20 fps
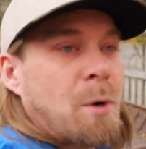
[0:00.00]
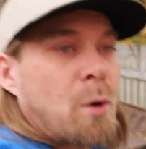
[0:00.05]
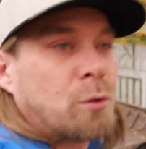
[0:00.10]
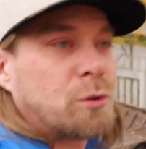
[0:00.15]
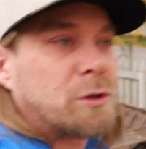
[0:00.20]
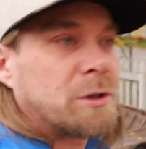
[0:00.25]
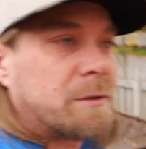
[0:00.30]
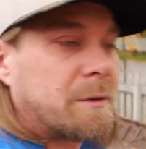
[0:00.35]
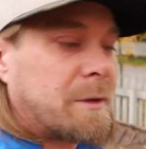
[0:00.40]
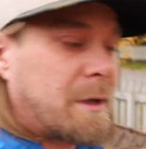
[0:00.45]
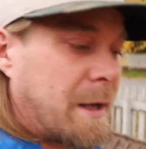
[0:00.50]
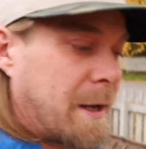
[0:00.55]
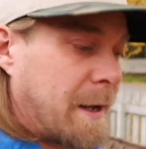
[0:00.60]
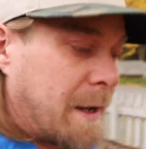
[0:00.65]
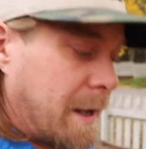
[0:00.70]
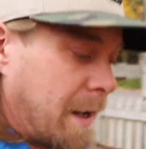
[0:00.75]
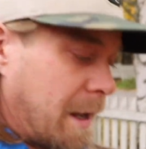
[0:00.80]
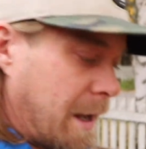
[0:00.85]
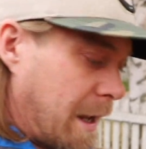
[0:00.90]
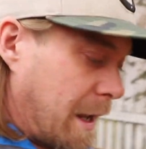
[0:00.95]
boat.
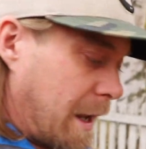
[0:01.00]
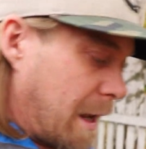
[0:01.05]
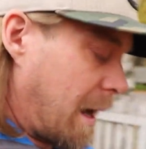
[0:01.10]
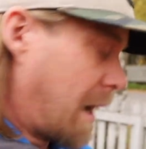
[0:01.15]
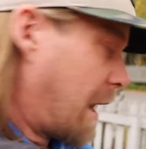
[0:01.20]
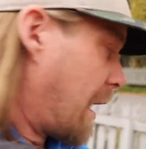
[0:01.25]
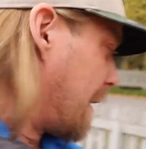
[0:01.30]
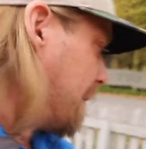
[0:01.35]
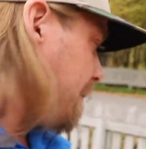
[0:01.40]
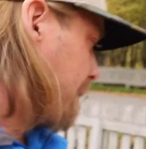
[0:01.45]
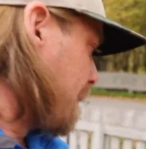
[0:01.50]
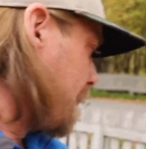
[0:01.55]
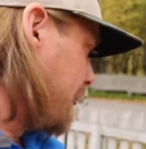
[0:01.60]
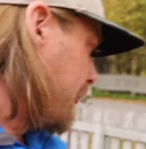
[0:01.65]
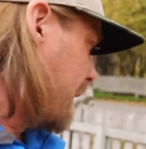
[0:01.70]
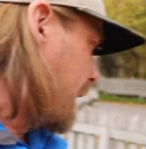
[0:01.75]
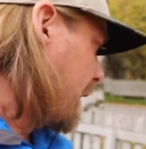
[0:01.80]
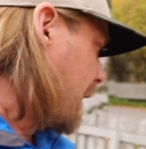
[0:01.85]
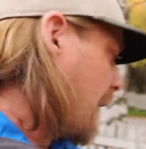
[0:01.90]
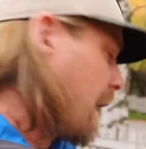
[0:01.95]

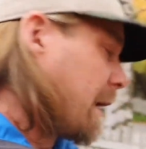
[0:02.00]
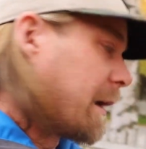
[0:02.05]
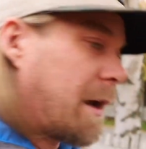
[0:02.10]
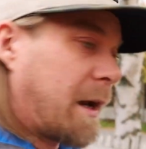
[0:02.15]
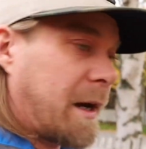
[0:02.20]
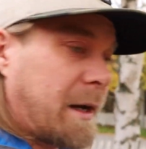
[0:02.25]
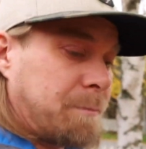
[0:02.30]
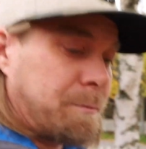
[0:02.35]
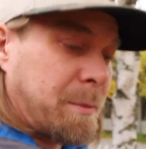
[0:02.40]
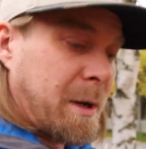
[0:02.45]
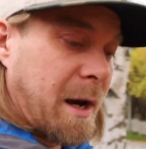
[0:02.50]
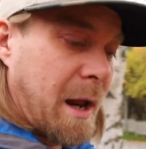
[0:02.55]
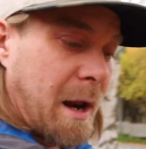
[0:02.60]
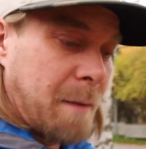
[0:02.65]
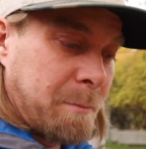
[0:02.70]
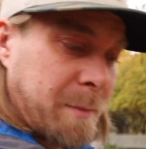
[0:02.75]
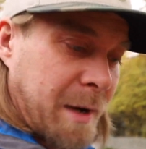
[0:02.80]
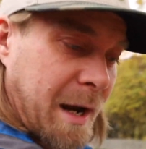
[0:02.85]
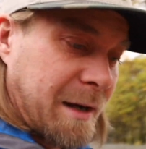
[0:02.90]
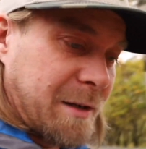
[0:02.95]
I got it, but
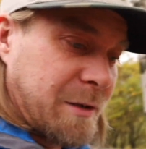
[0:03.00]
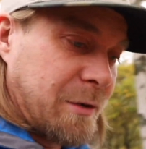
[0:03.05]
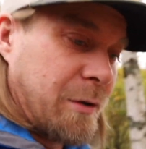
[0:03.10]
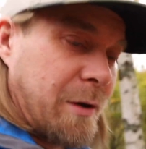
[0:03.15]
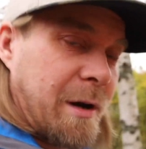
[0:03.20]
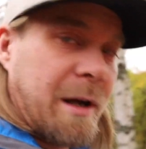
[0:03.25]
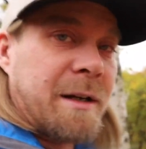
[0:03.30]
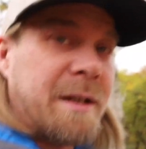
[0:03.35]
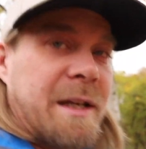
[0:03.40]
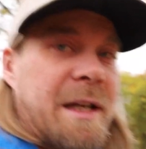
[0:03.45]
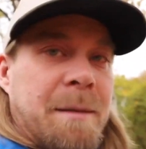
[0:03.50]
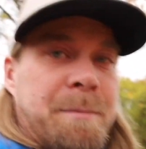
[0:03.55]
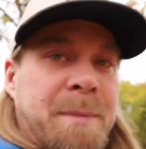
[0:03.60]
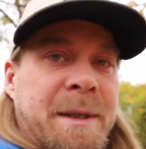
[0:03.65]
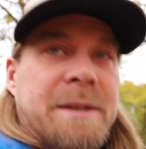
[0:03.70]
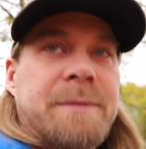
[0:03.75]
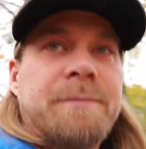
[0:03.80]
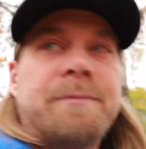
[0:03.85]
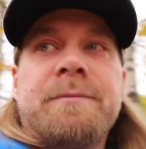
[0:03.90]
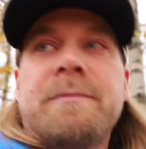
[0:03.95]
I'm not gonna keep
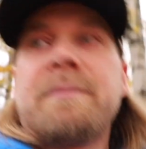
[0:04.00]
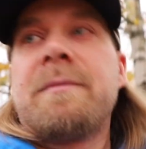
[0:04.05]
it.